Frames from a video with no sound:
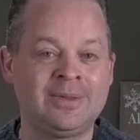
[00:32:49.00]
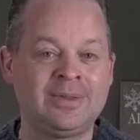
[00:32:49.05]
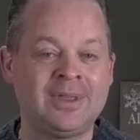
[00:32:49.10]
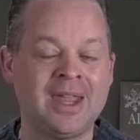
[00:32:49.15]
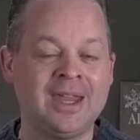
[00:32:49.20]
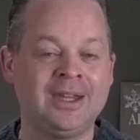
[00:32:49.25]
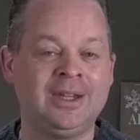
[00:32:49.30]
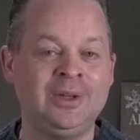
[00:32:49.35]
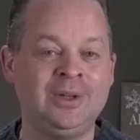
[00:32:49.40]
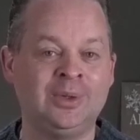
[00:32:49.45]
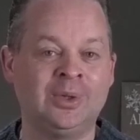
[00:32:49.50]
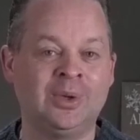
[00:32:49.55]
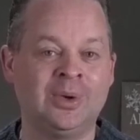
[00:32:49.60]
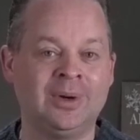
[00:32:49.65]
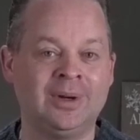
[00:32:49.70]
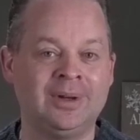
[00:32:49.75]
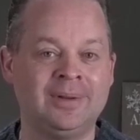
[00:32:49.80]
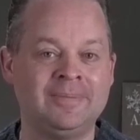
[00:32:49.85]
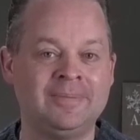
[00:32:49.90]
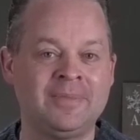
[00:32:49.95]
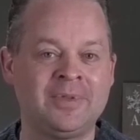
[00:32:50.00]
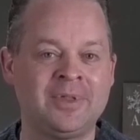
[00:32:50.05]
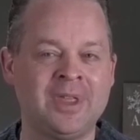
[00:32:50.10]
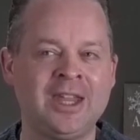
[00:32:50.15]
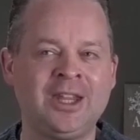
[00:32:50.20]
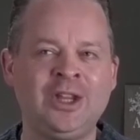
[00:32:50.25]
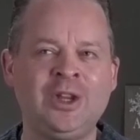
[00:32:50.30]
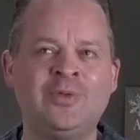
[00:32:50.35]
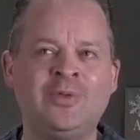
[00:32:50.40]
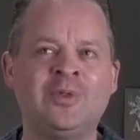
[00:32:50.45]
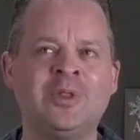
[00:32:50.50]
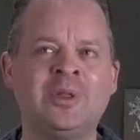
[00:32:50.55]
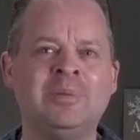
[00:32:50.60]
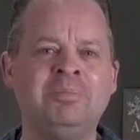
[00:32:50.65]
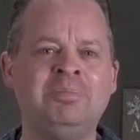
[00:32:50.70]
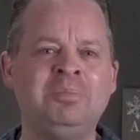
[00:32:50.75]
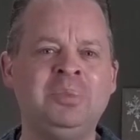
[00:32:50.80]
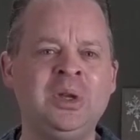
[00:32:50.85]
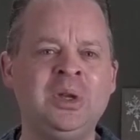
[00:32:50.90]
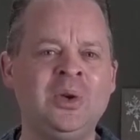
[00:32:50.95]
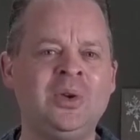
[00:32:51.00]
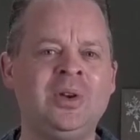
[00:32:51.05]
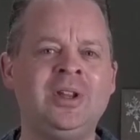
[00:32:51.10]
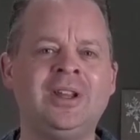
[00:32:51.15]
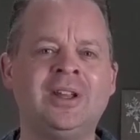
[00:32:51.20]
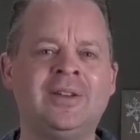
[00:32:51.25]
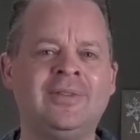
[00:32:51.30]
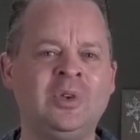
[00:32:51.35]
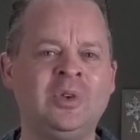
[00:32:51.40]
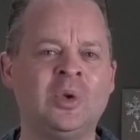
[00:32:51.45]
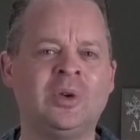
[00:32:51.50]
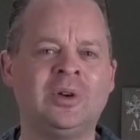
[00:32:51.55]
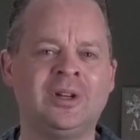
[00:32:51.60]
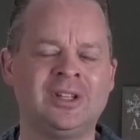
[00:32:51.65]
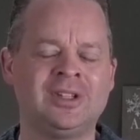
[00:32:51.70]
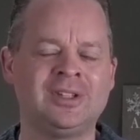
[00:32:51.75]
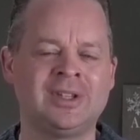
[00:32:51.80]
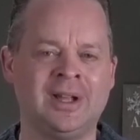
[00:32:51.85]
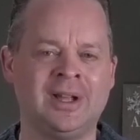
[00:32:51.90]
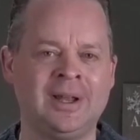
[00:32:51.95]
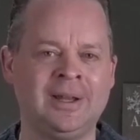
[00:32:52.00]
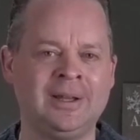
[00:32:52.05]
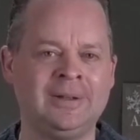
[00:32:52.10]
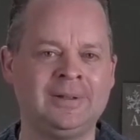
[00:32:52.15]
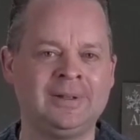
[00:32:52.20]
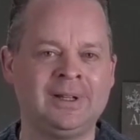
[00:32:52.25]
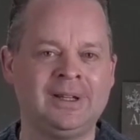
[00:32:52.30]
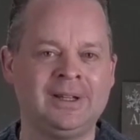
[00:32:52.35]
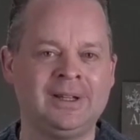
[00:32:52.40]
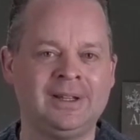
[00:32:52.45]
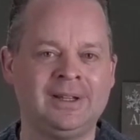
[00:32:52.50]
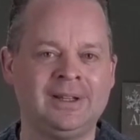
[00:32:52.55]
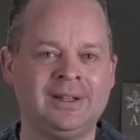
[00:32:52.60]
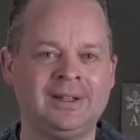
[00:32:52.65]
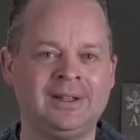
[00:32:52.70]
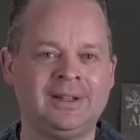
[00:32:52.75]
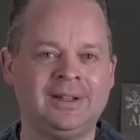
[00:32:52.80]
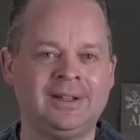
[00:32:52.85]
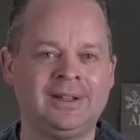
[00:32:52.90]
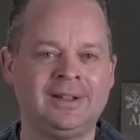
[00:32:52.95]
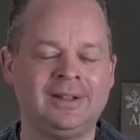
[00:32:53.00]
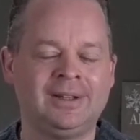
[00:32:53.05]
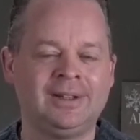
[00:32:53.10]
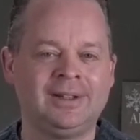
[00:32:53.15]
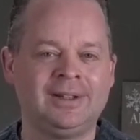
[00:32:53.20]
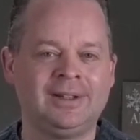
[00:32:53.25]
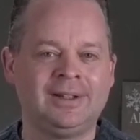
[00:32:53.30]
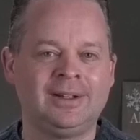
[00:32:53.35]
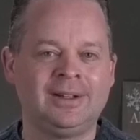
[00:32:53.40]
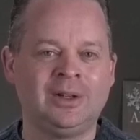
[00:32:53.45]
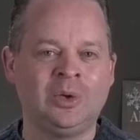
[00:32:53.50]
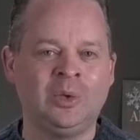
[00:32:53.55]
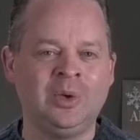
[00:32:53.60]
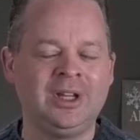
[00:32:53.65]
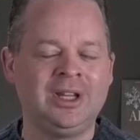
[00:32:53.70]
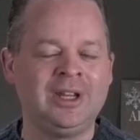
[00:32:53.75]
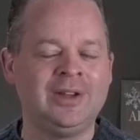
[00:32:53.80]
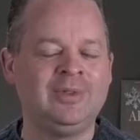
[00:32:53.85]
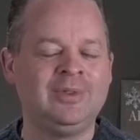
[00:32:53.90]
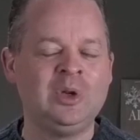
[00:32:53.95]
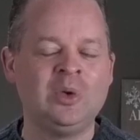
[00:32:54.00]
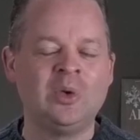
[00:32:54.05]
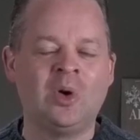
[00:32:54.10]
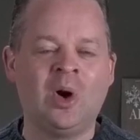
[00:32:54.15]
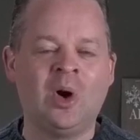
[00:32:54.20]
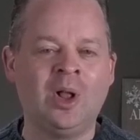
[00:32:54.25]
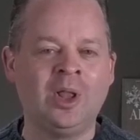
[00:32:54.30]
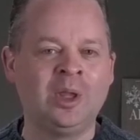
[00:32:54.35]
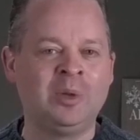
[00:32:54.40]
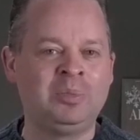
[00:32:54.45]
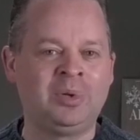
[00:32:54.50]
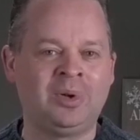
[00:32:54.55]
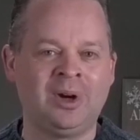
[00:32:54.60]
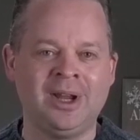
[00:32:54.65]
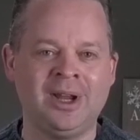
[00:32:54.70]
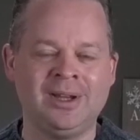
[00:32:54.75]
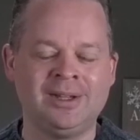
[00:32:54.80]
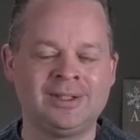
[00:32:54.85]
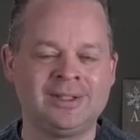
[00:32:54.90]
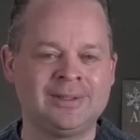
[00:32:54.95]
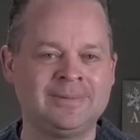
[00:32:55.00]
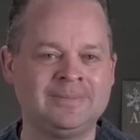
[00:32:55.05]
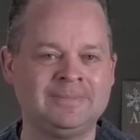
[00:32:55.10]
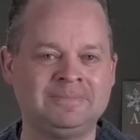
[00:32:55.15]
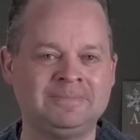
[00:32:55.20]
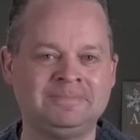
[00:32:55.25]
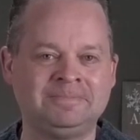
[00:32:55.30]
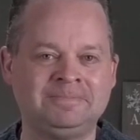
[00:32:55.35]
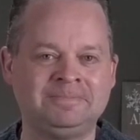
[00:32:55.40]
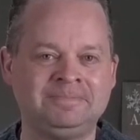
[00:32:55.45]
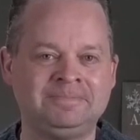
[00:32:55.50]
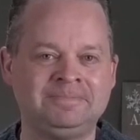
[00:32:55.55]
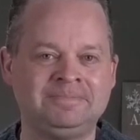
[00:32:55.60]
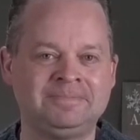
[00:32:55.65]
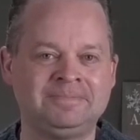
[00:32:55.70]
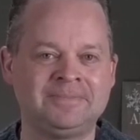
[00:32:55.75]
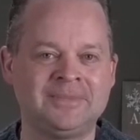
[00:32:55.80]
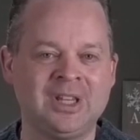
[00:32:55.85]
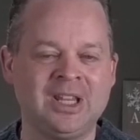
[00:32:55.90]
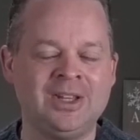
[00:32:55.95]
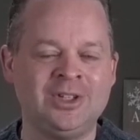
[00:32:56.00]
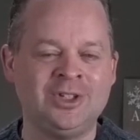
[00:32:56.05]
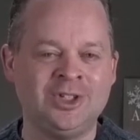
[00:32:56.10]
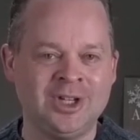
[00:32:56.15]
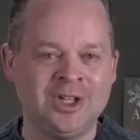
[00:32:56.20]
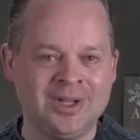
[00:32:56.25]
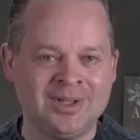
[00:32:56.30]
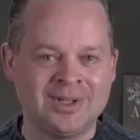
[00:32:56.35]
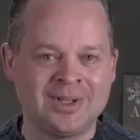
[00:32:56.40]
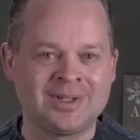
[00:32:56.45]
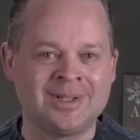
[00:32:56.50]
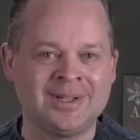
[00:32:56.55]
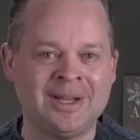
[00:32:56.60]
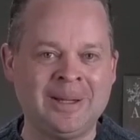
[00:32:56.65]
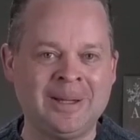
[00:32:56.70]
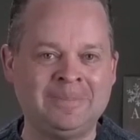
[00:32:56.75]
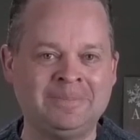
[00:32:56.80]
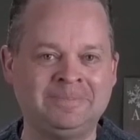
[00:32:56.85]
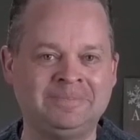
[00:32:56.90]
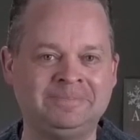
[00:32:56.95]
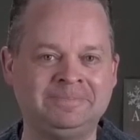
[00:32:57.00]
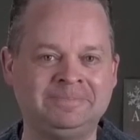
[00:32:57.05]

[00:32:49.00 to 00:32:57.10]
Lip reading: Thank you, Lord. Thank you for the beauty of your design. We give you all the praise. In Jesus' name.